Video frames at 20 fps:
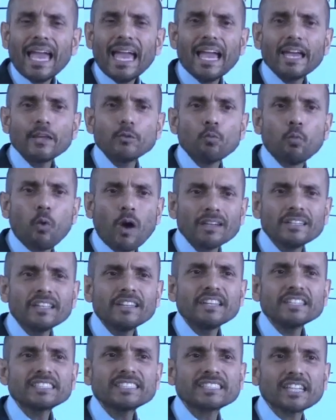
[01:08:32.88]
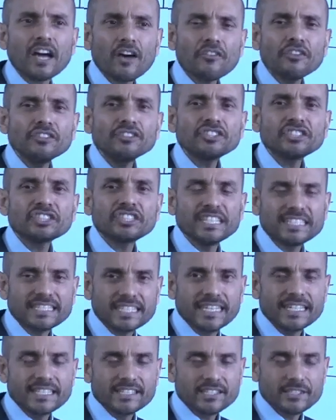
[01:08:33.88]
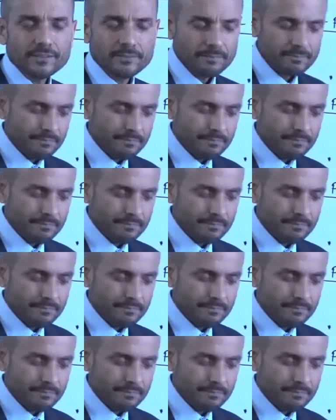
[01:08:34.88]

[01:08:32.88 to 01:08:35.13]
in one of the southern cities